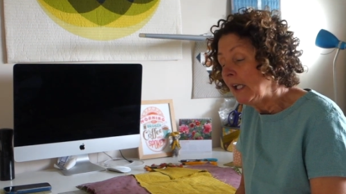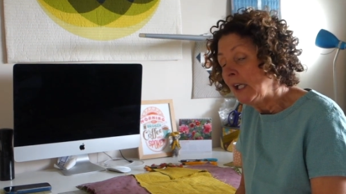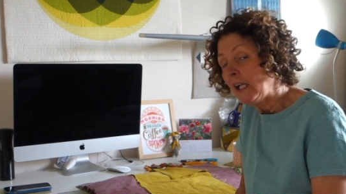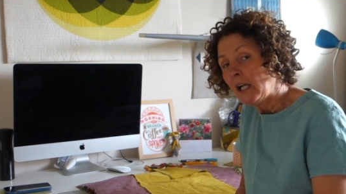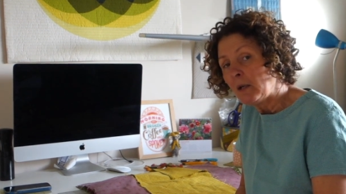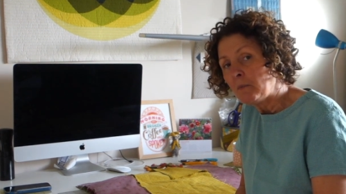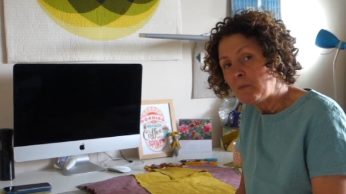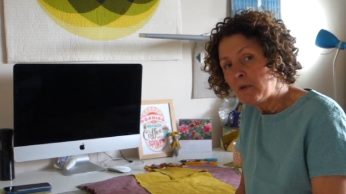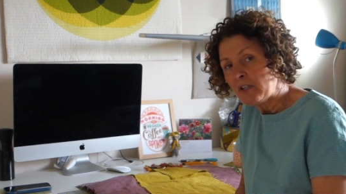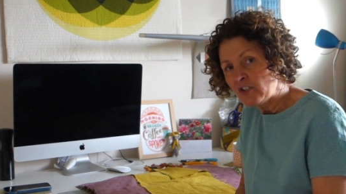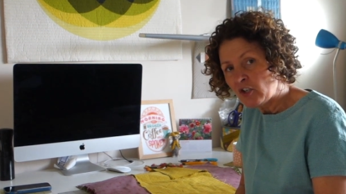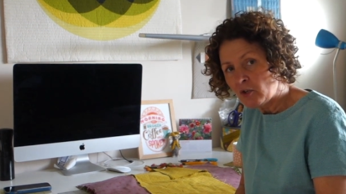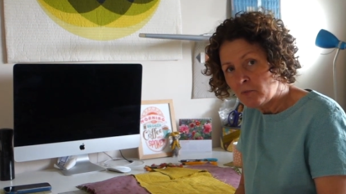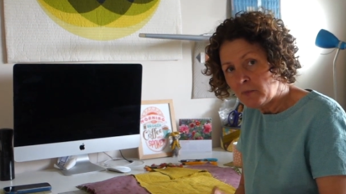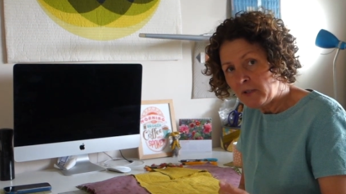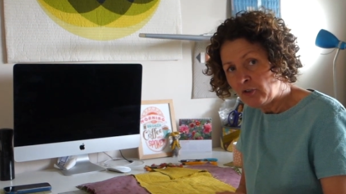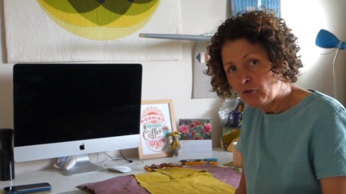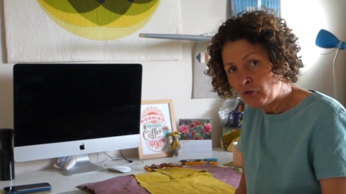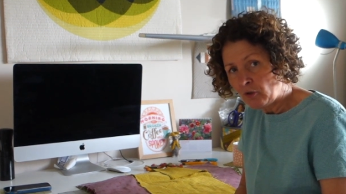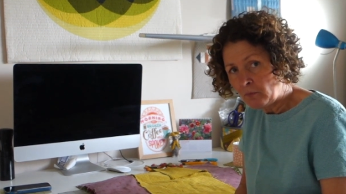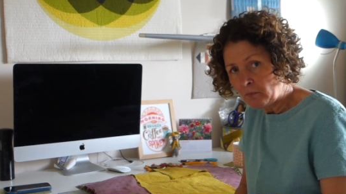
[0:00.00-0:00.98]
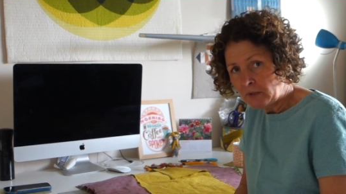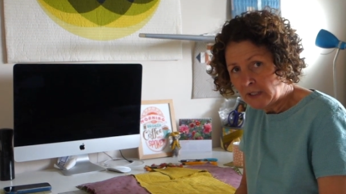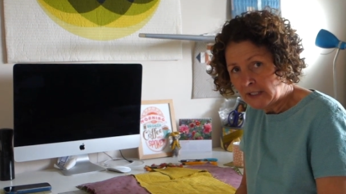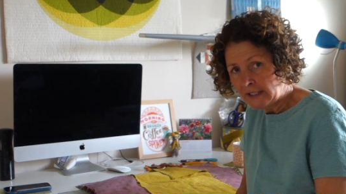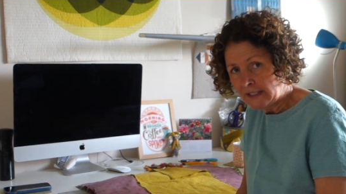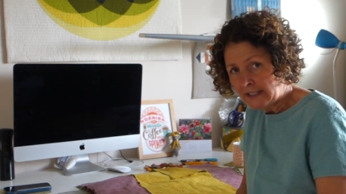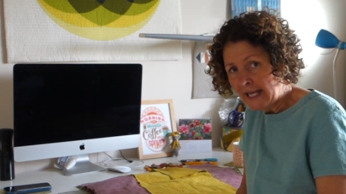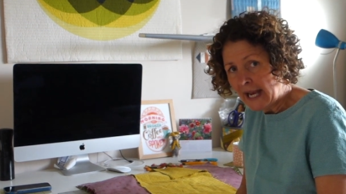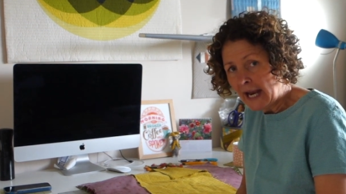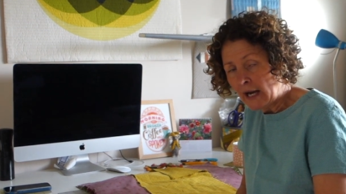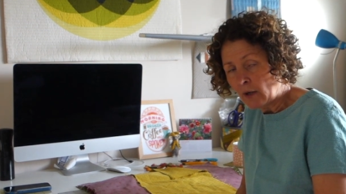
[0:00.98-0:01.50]
And my tummy's
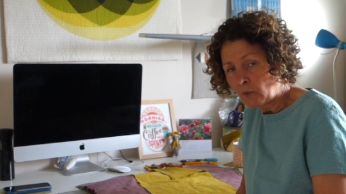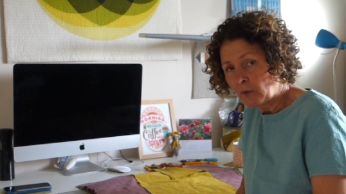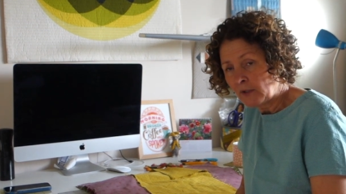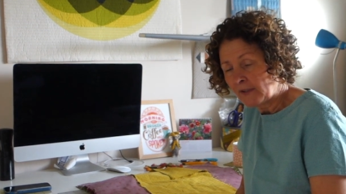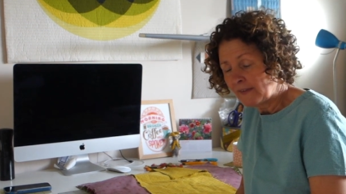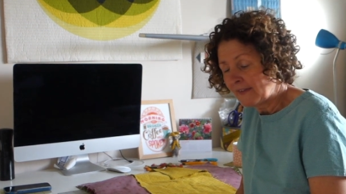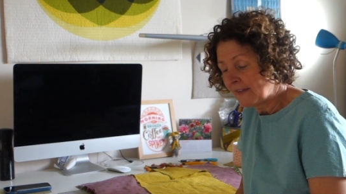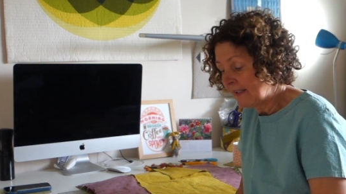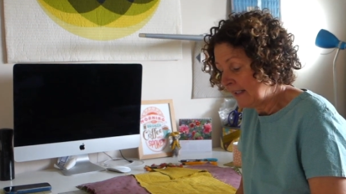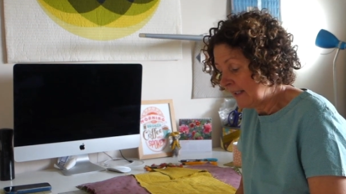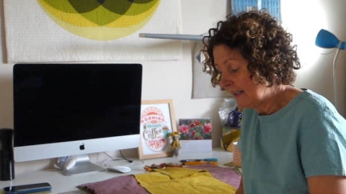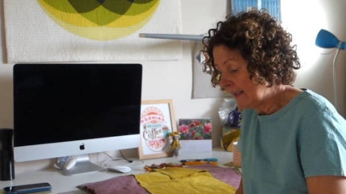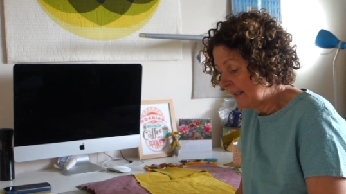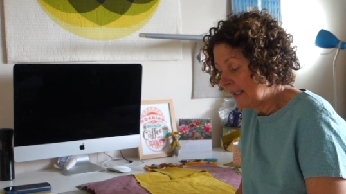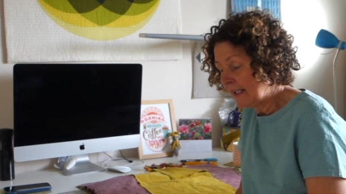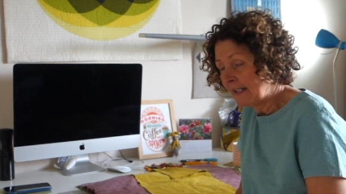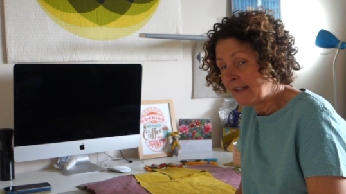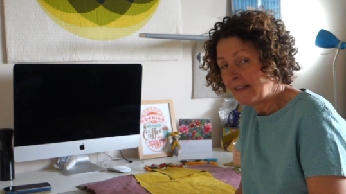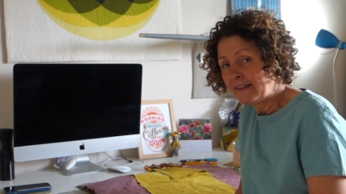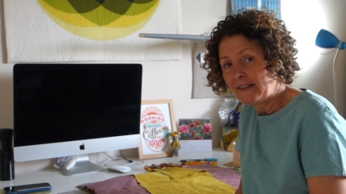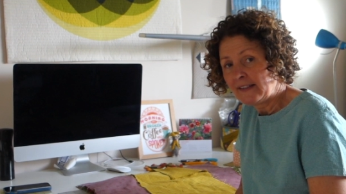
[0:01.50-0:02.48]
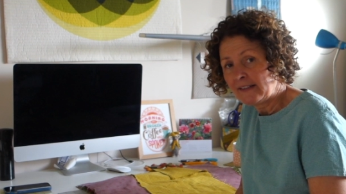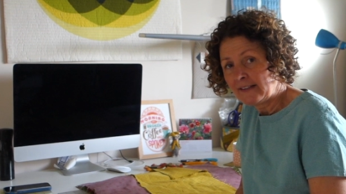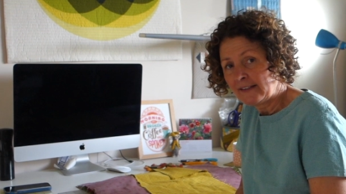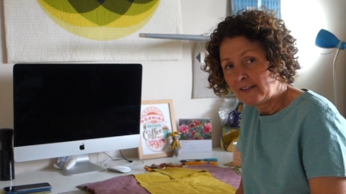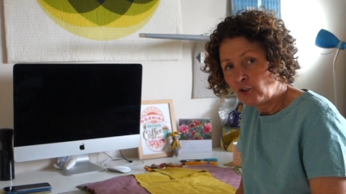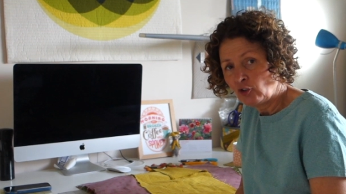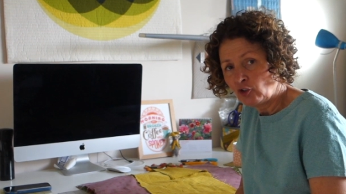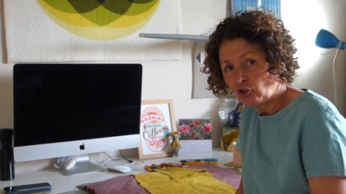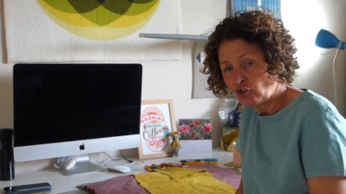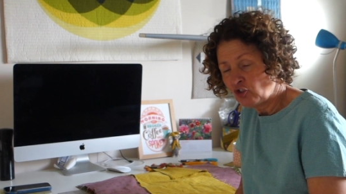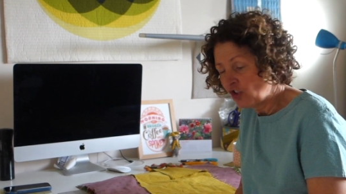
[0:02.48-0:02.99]
rumbling now because it thinks it's
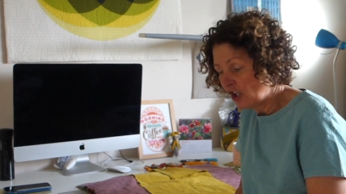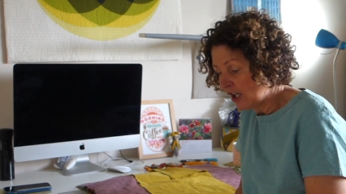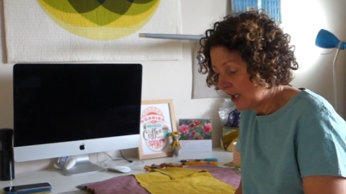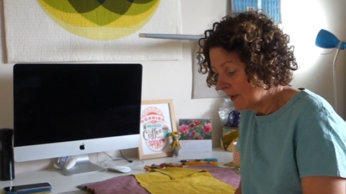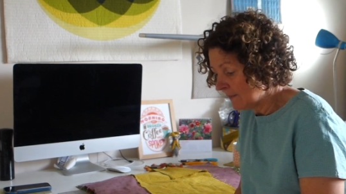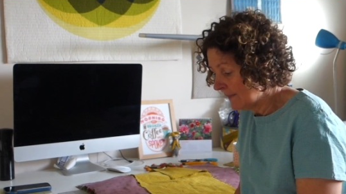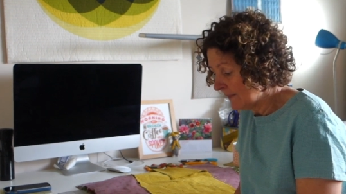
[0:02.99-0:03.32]
lunchtime,